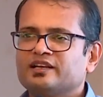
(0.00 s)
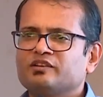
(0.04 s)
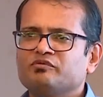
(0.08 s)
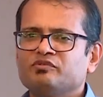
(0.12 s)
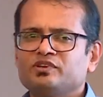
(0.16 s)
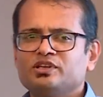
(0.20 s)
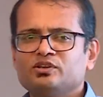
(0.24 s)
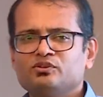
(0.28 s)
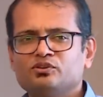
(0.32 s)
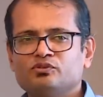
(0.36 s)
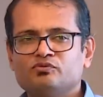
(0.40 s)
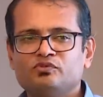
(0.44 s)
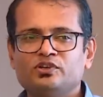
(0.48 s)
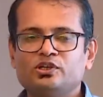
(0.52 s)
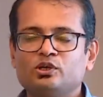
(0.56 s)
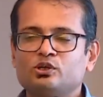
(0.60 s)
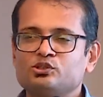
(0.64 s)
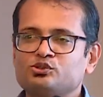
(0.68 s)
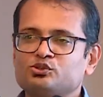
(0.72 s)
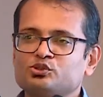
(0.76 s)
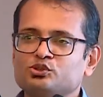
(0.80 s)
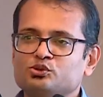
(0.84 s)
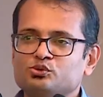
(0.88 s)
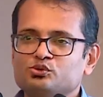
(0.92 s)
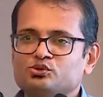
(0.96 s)
And we
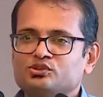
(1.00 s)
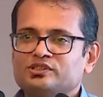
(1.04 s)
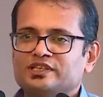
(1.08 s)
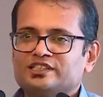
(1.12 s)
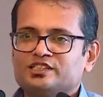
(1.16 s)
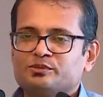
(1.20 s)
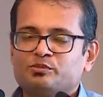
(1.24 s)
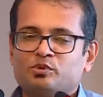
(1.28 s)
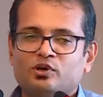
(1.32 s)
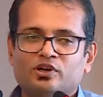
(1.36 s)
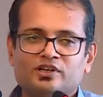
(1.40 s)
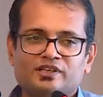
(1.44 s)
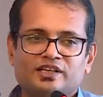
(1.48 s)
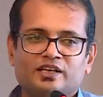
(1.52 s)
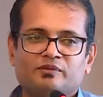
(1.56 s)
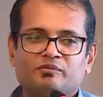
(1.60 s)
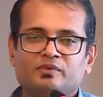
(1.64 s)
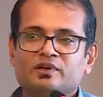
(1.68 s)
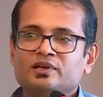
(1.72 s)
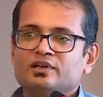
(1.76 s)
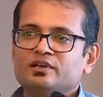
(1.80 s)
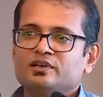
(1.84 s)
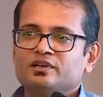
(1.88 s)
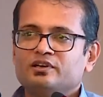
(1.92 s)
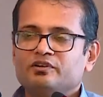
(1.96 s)
also used as a product, like
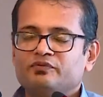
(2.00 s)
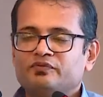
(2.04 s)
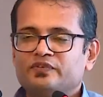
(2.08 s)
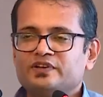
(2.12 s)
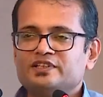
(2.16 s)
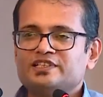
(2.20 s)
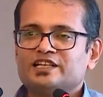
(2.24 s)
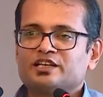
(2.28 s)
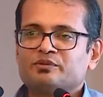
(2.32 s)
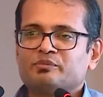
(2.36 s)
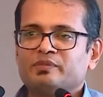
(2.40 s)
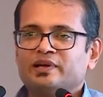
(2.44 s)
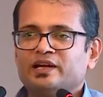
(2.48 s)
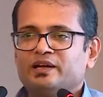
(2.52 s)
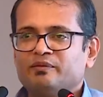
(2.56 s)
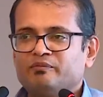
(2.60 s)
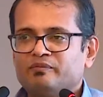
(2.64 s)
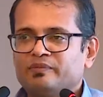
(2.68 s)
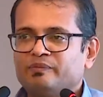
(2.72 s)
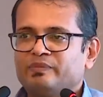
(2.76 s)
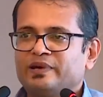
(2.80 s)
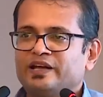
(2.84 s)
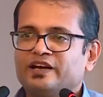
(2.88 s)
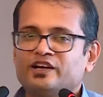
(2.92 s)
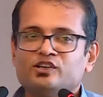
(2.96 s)
a fridge at my
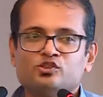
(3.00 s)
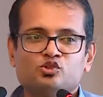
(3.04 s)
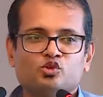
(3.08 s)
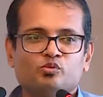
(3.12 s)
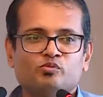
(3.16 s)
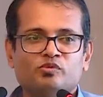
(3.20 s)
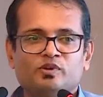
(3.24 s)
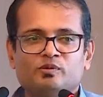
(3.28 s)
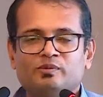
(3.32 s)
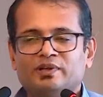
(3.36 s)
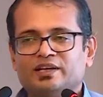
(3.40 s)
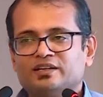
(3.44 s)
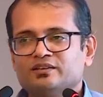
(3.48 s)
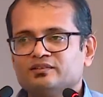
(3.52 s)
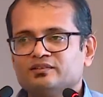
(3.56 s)
parents' home will be